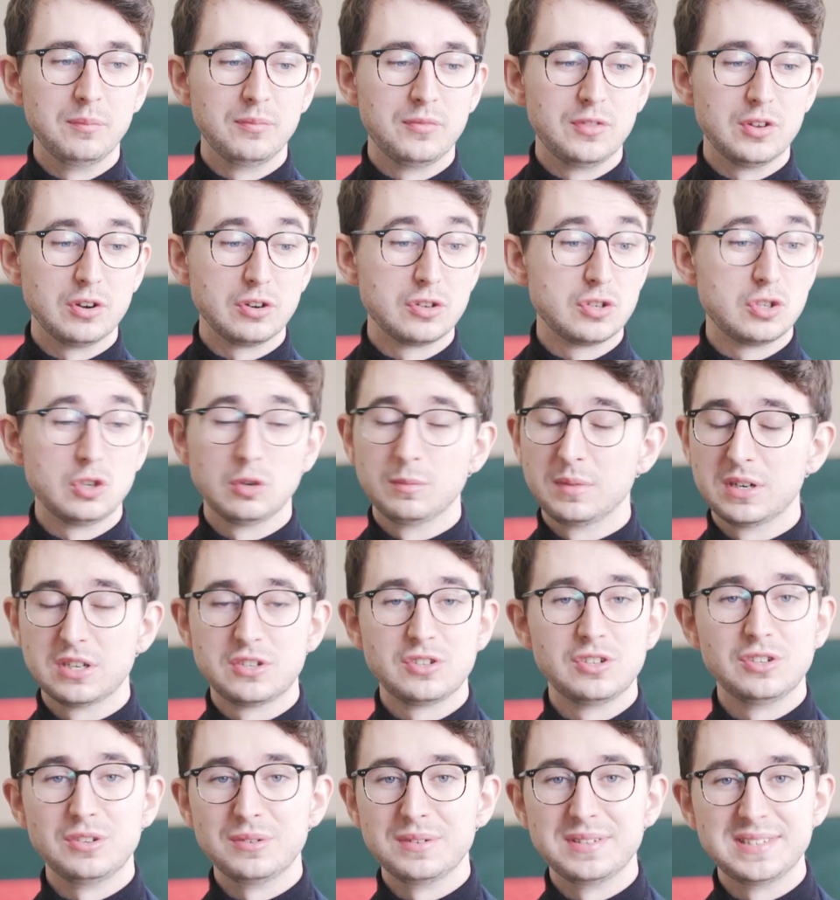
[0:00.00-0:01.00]
There's so
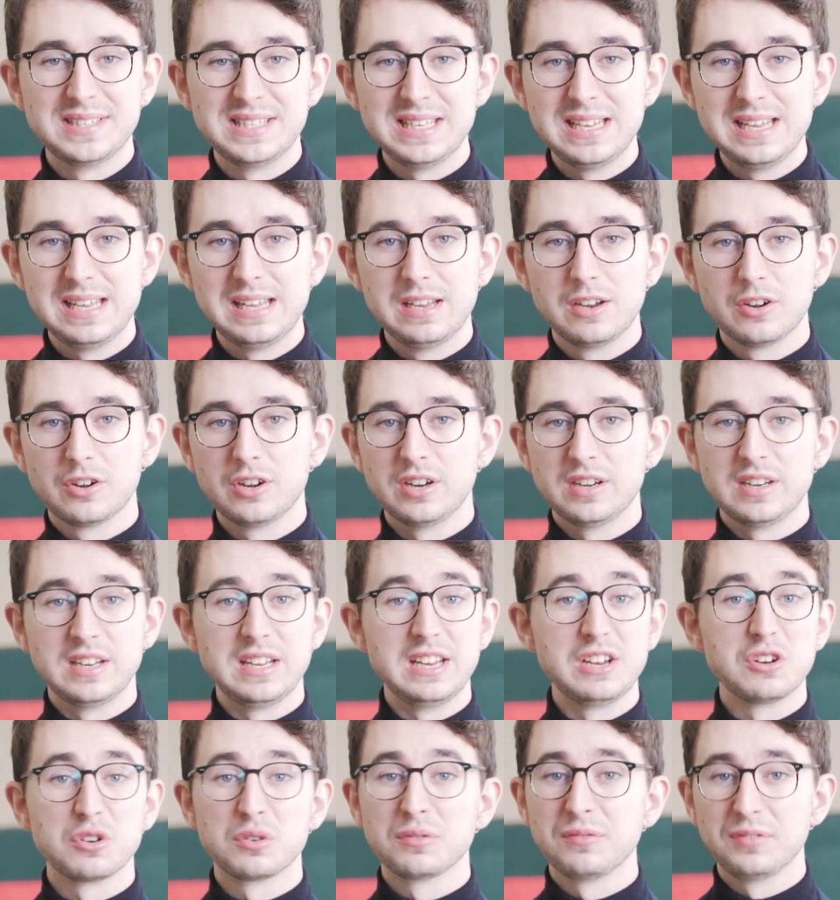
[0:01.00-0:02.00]
much to do and see here, and a
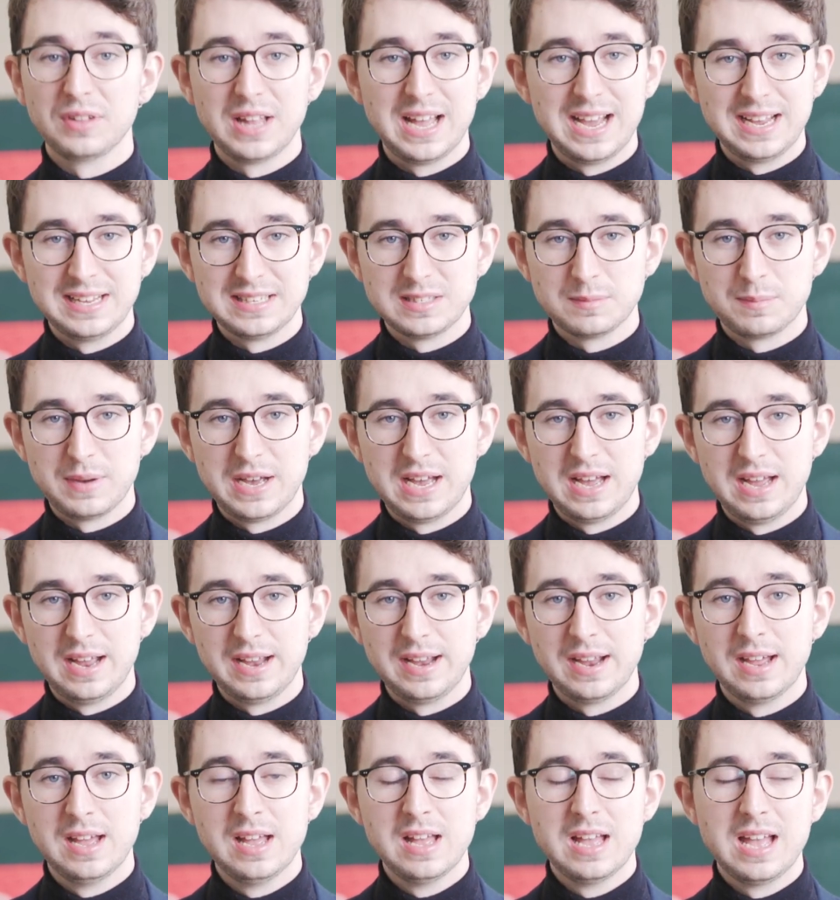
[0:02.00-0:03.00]
year flies
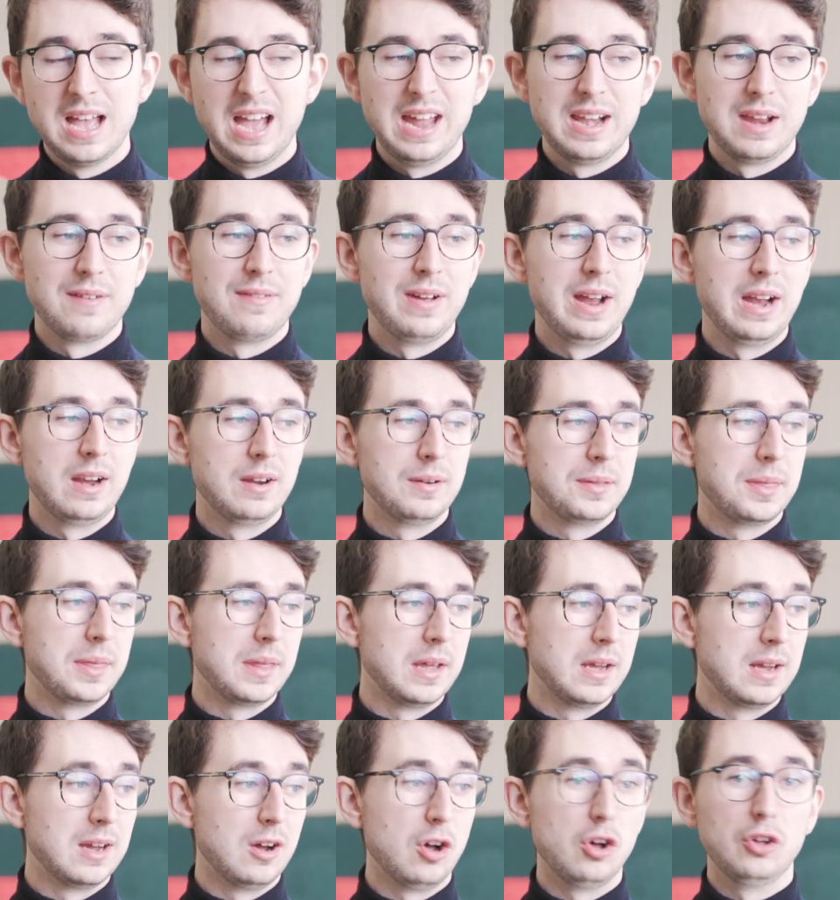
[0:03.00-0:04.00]
by, and I've heard
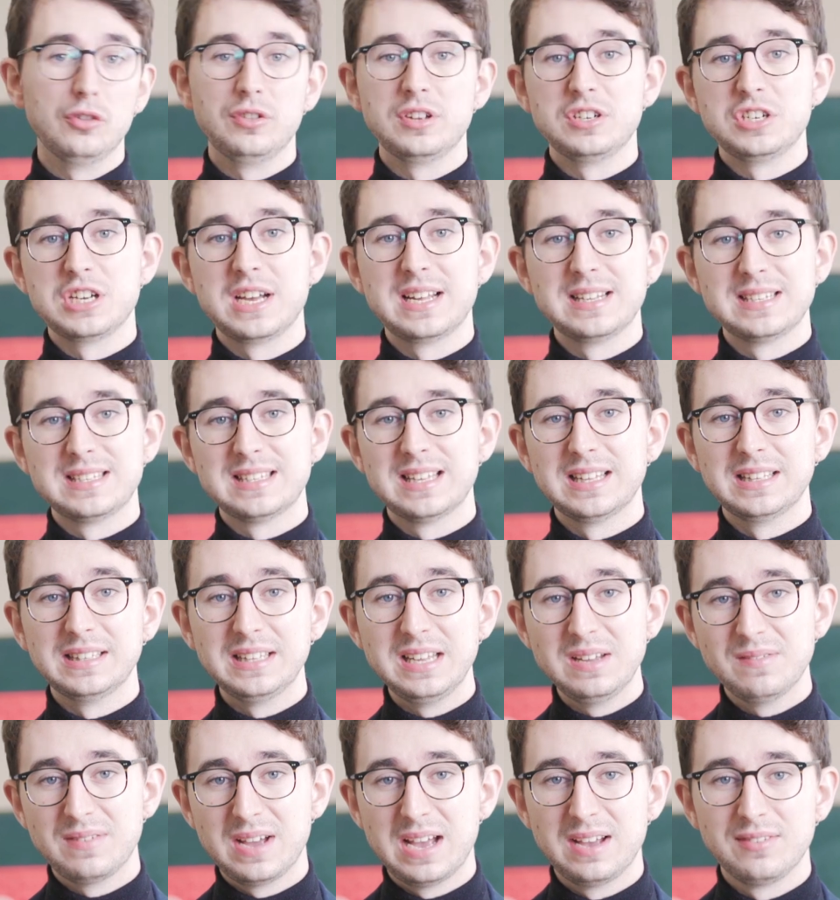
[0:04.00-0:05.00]
that all the JETs that
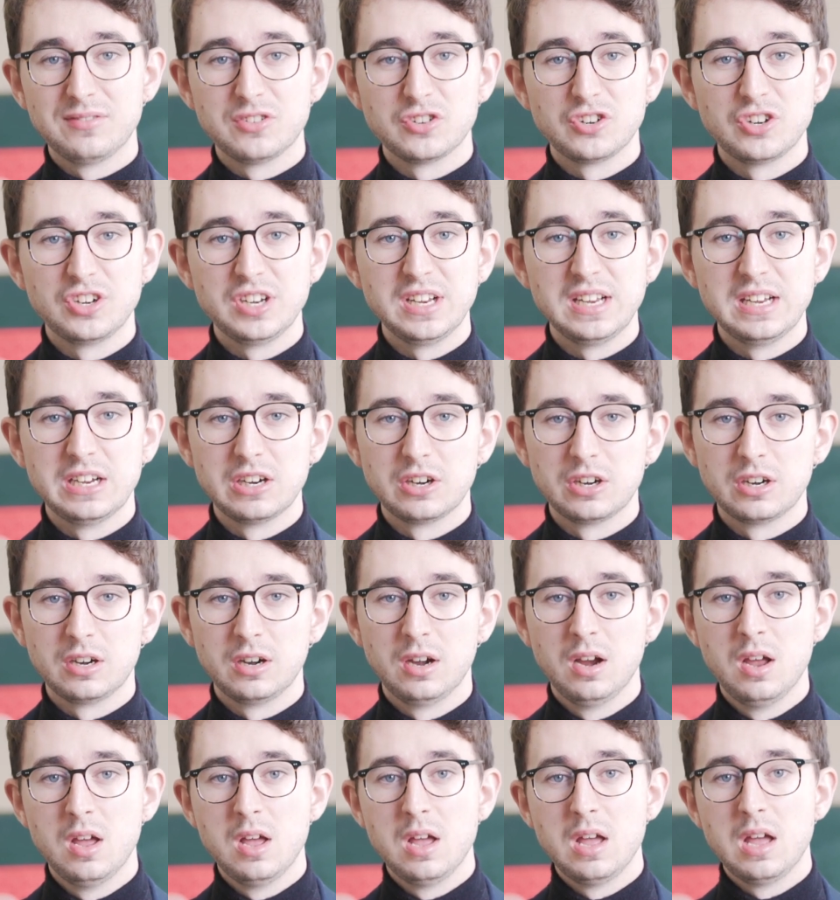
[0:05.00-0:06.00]
leave after a
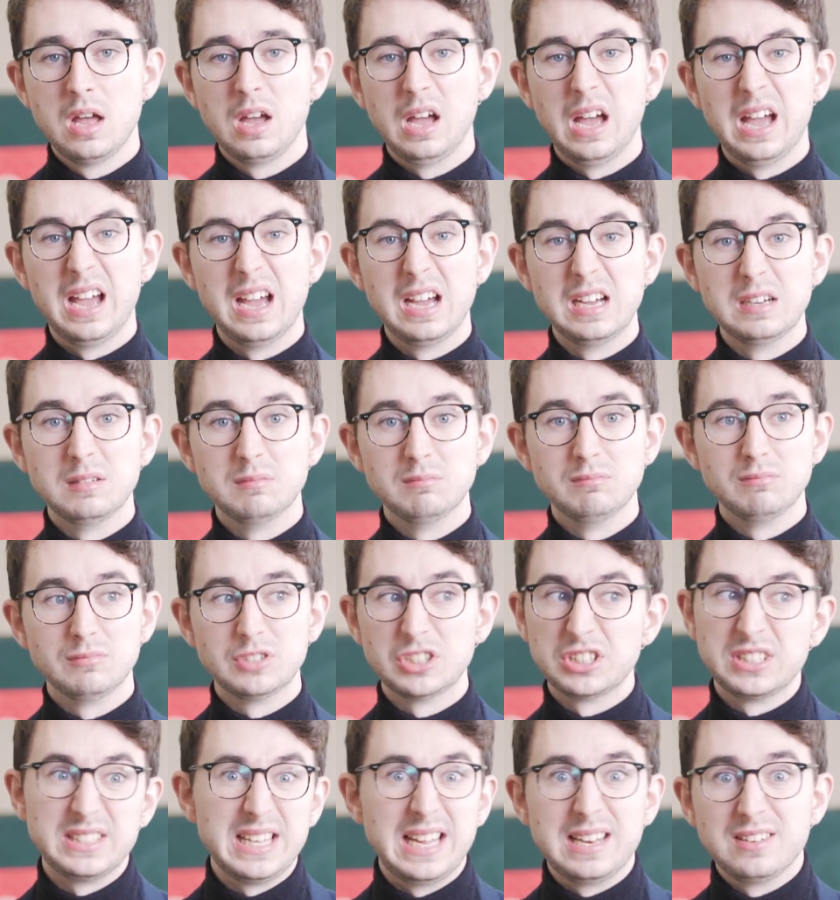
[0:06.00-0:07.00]
year
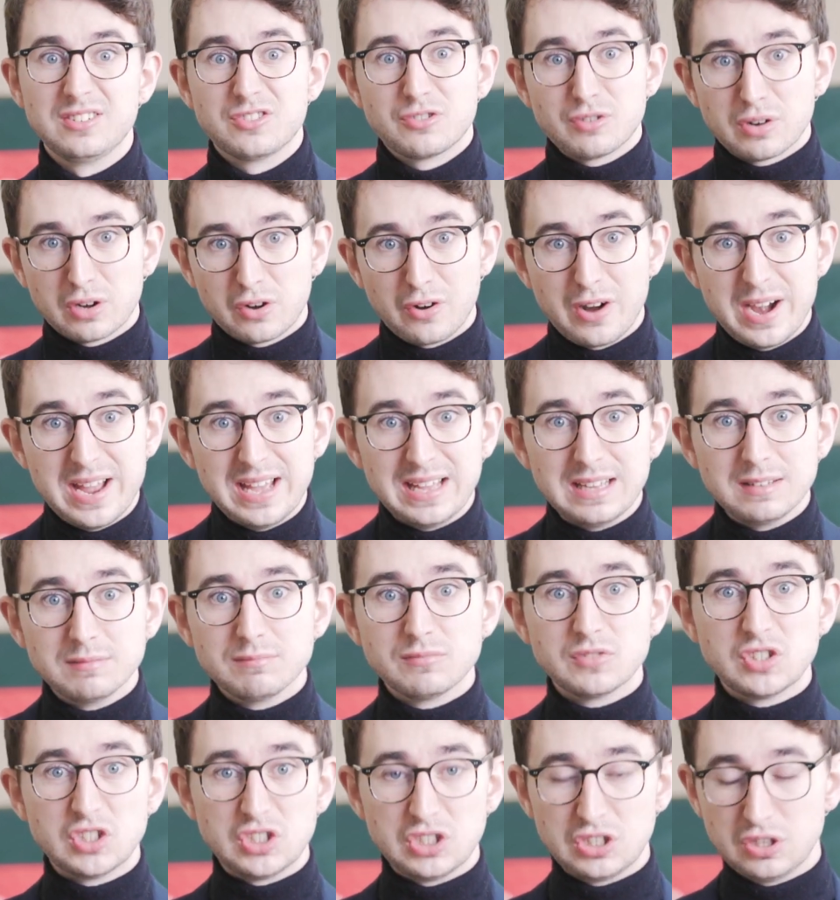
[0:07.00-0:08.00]
just tend to regret
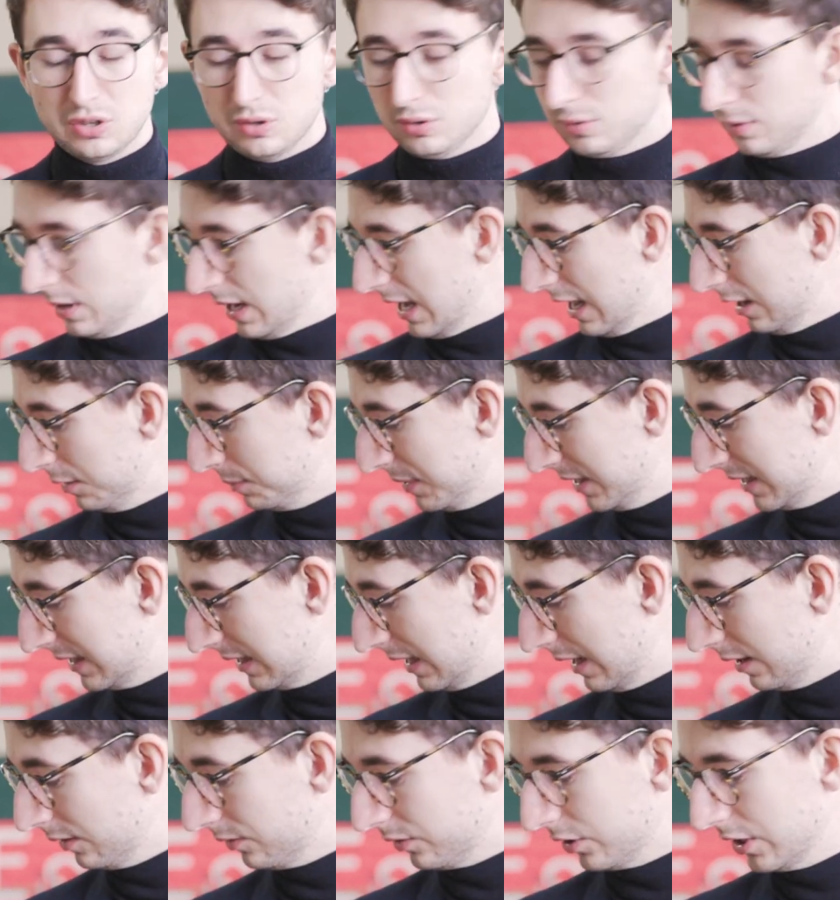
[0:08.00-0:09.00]
it. So I'll be
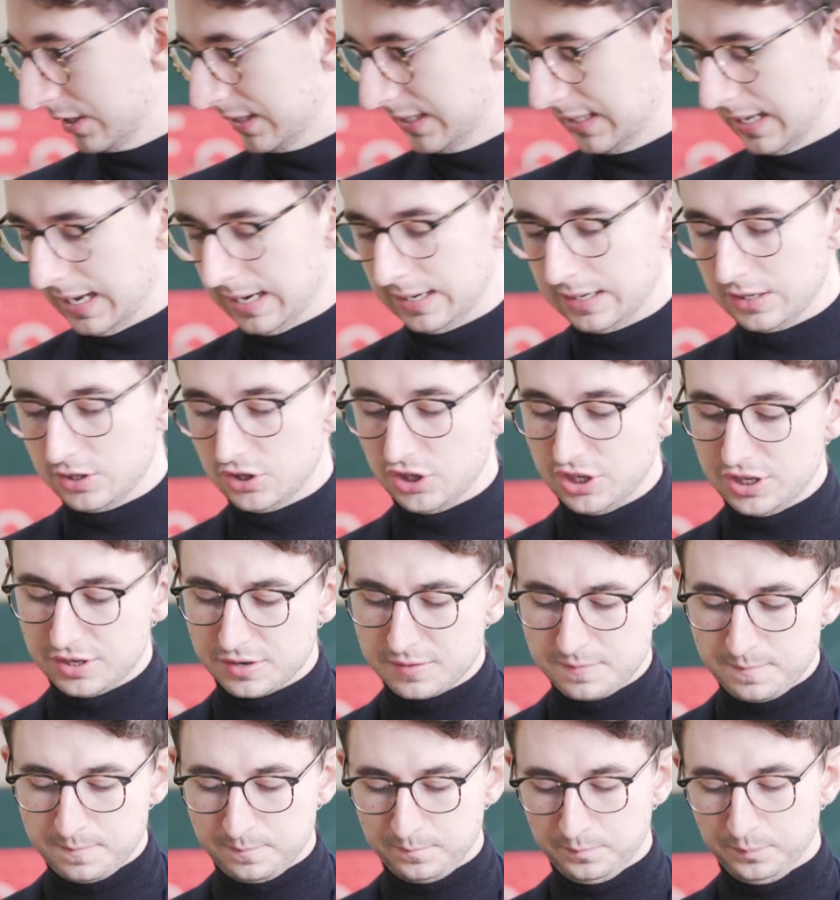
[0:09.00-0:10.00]
staying for a second year.
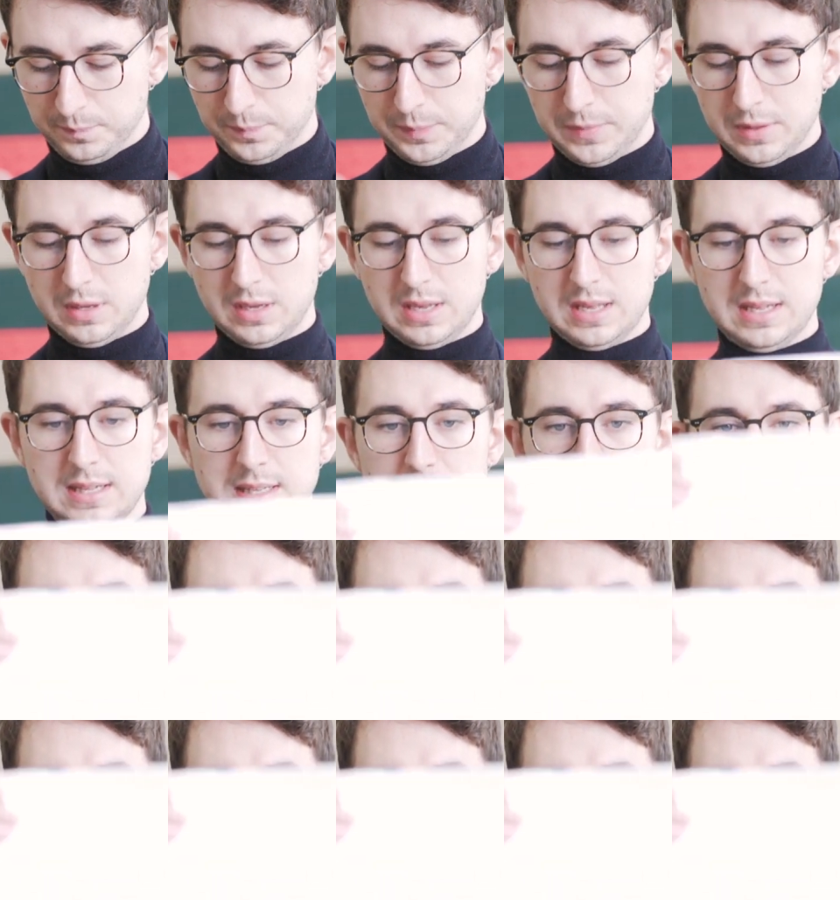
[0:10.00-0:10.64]
You can